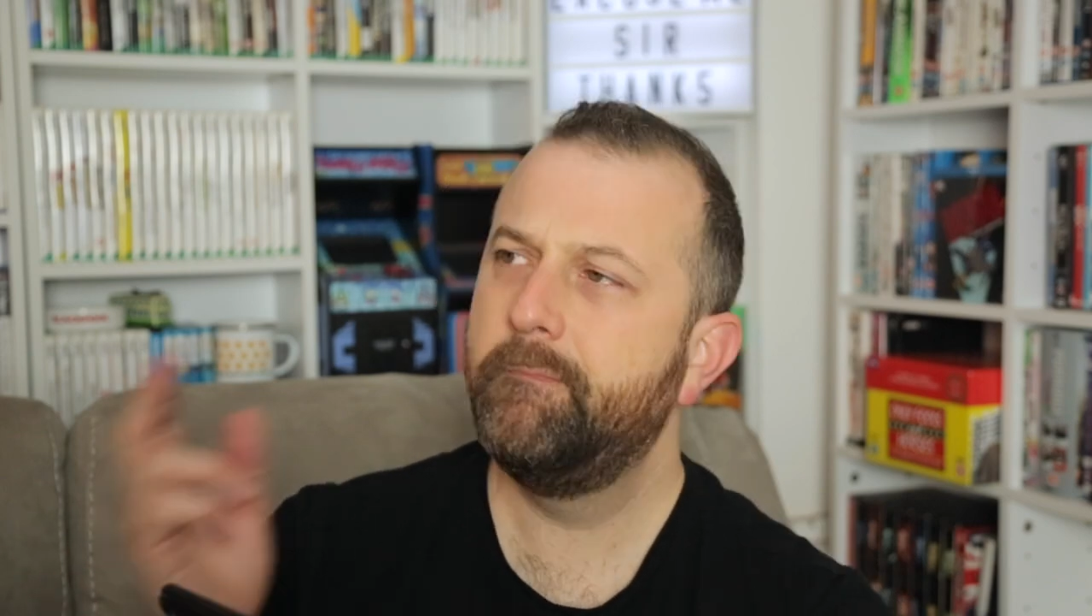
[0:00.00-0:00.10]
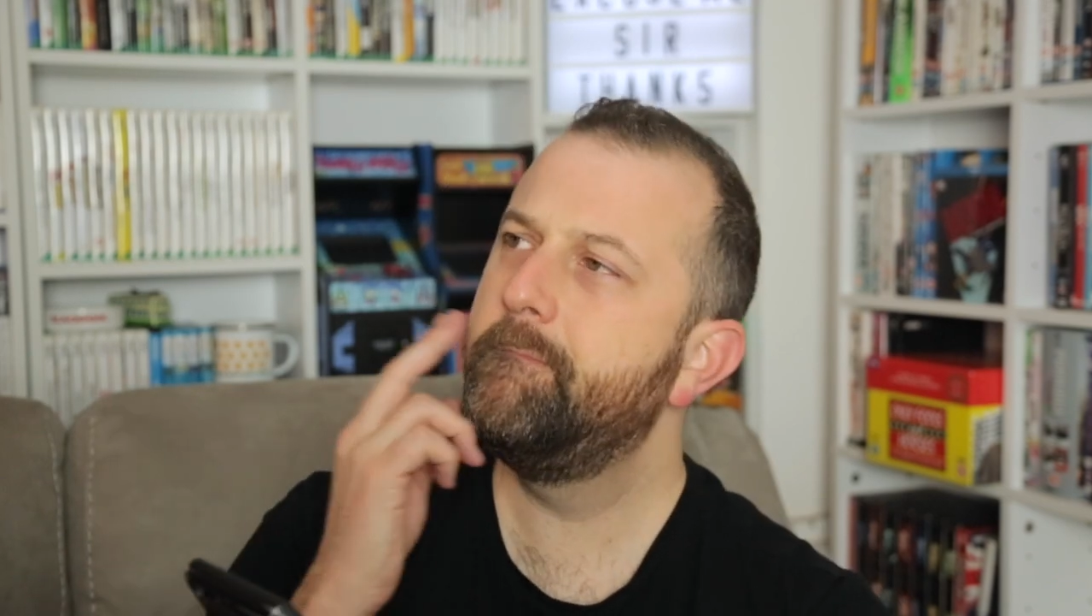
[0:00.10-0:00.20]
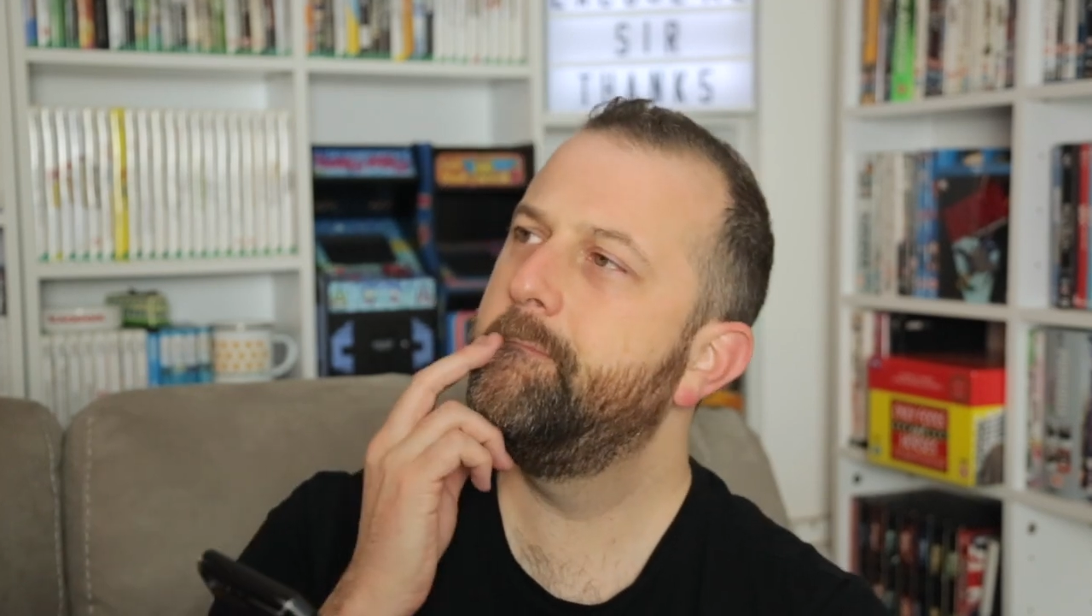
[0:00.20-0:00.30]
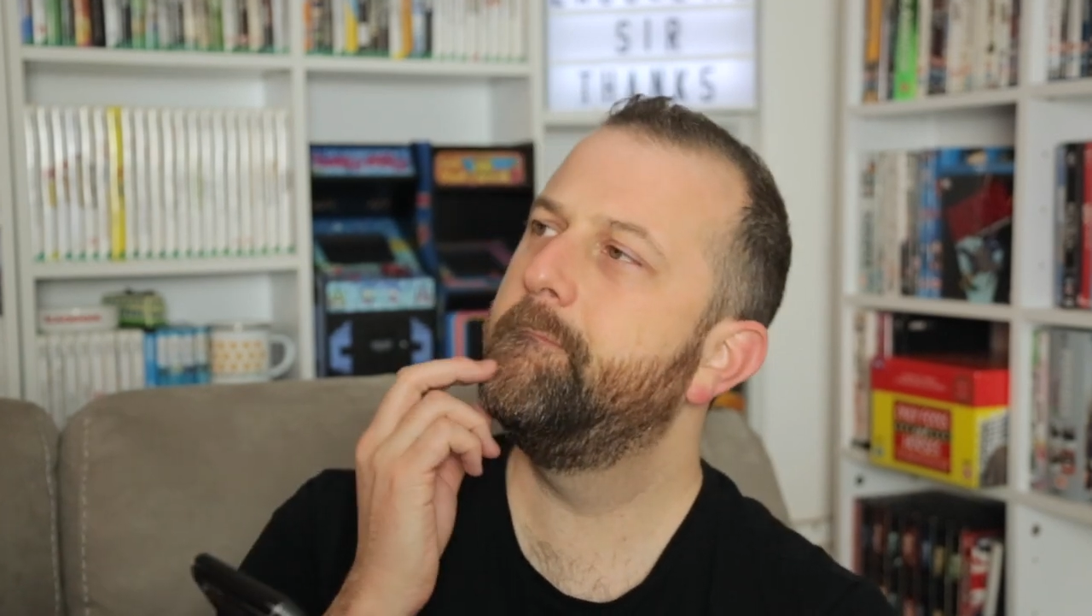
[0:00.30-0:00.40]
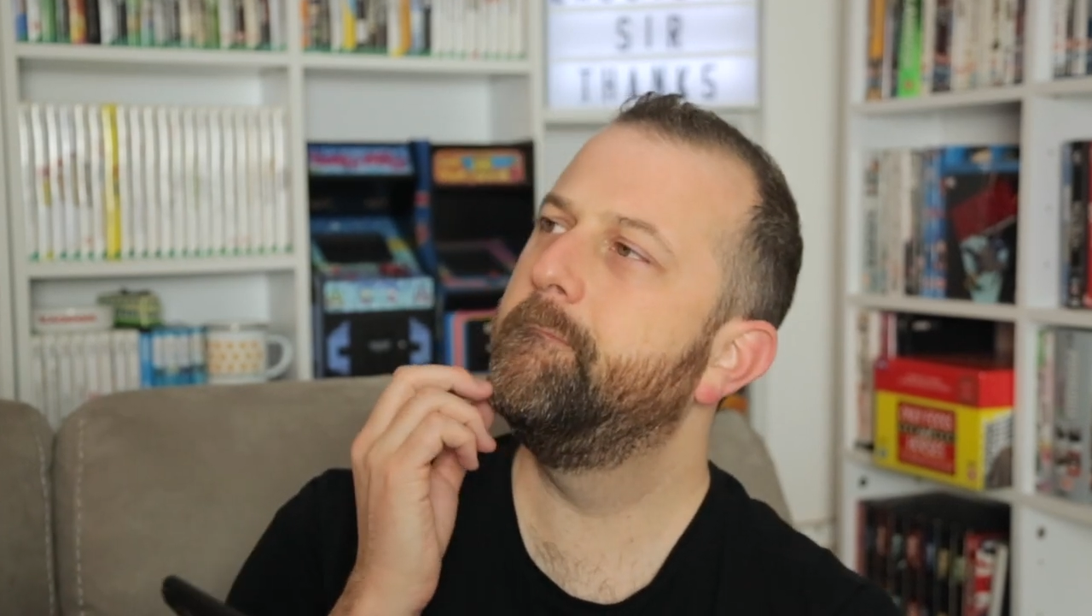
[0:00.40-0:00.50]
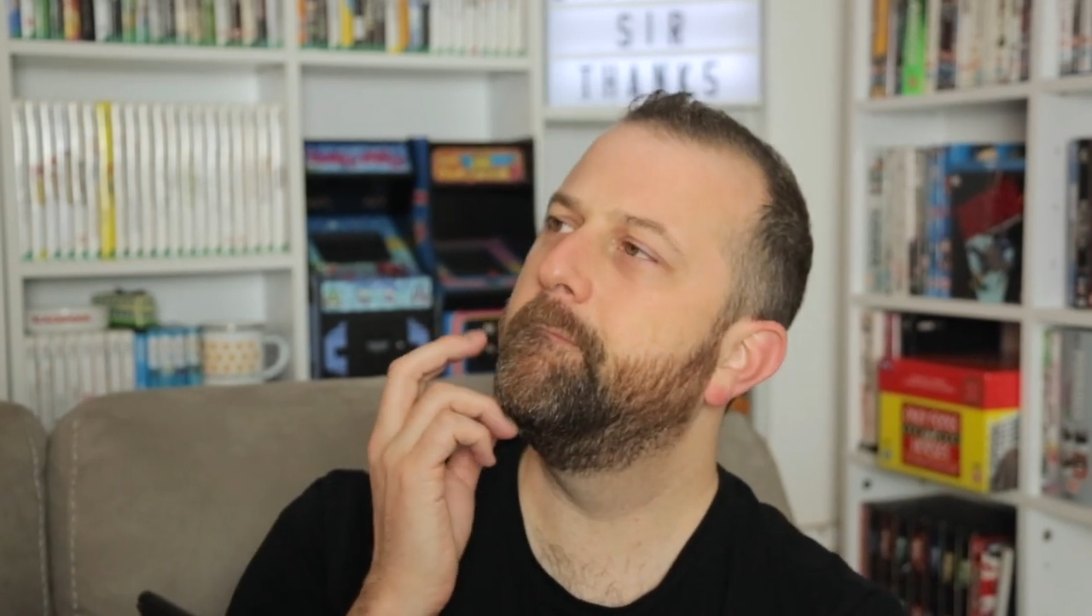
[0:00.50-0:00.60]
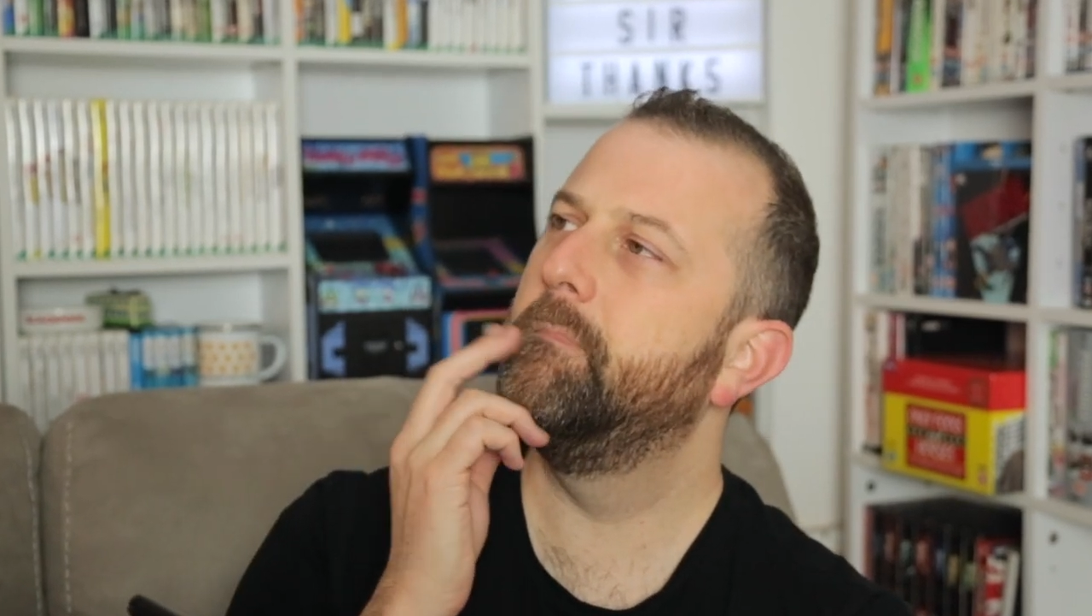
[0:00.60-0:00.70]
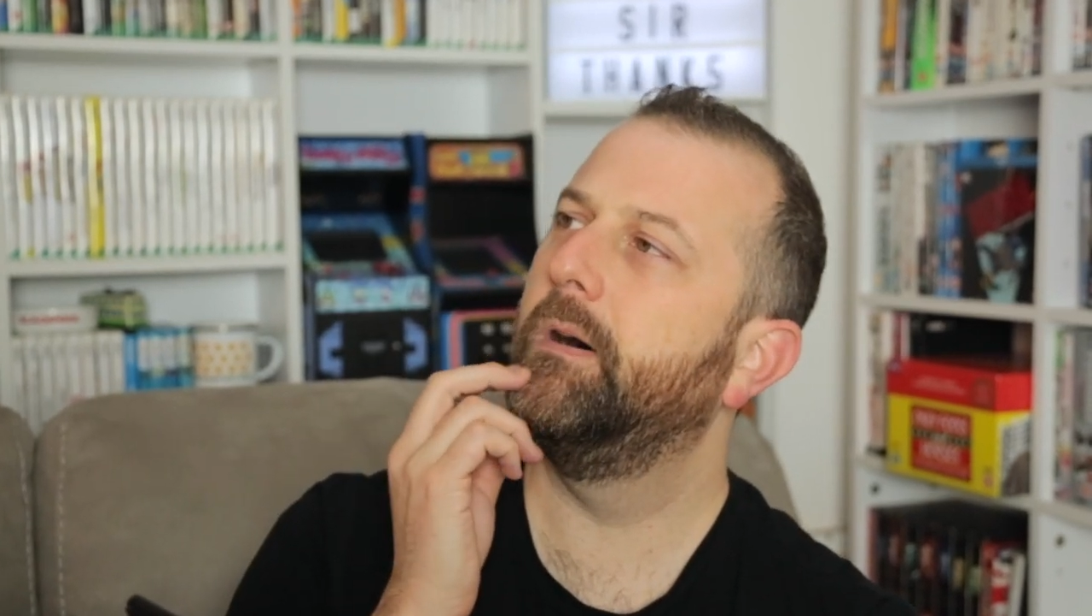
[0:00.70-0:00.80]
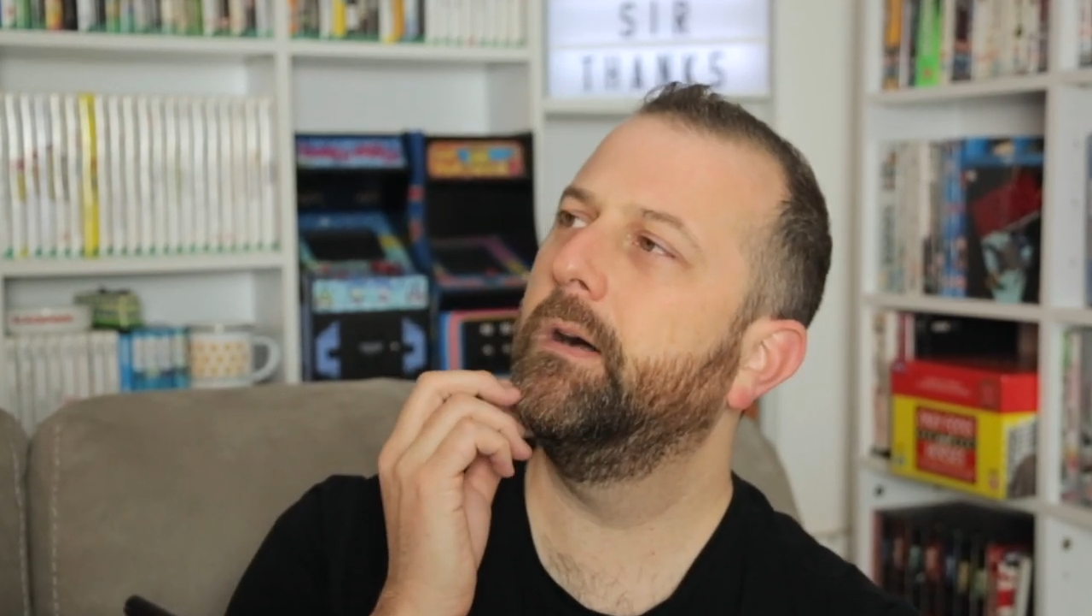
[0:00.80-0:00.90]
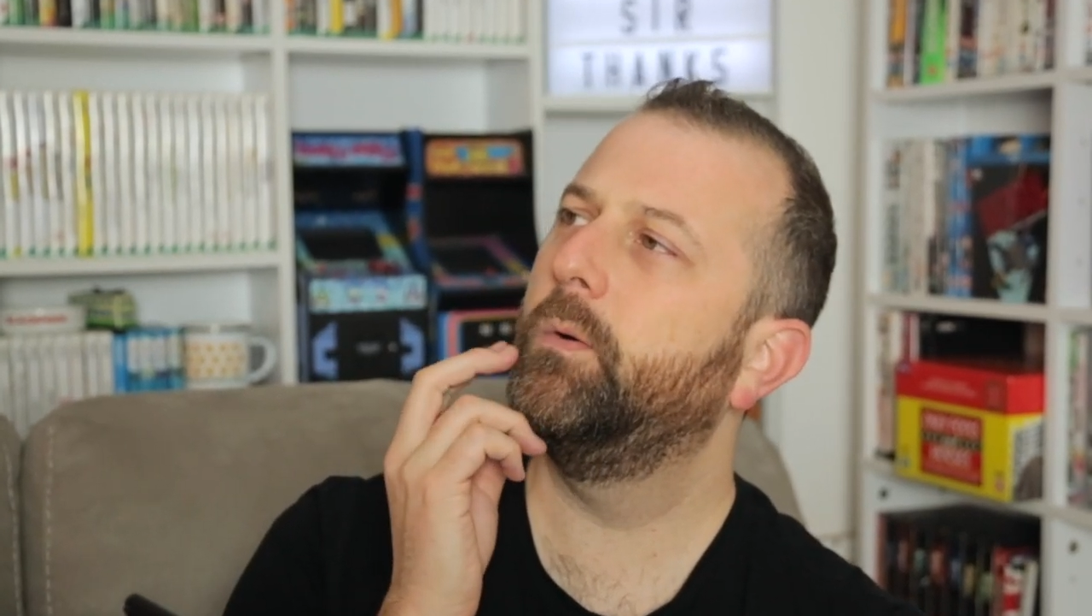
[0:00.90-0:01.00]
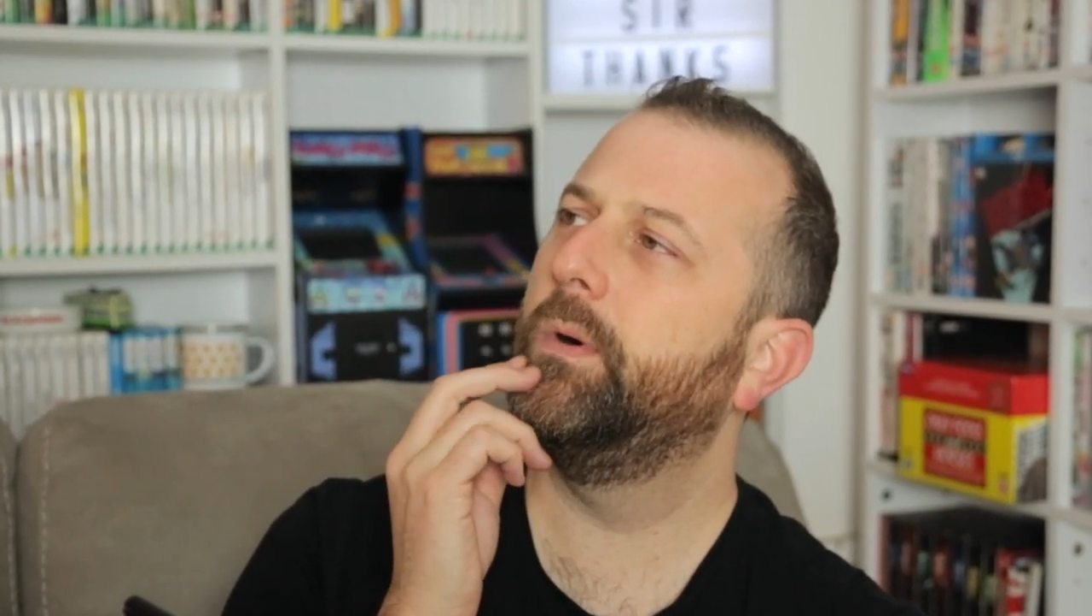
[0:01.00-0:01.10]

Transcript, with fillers: Hmm, I